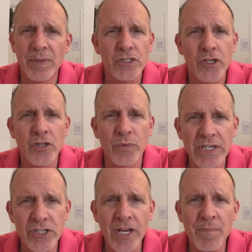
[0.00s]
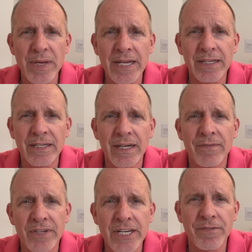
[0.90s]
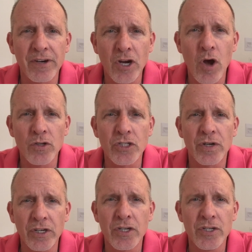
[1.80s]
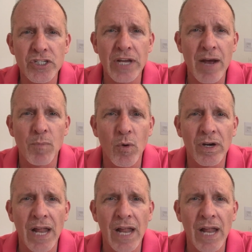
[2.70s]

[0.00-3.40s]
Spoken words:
But to the recipient of a different culture, it could sound more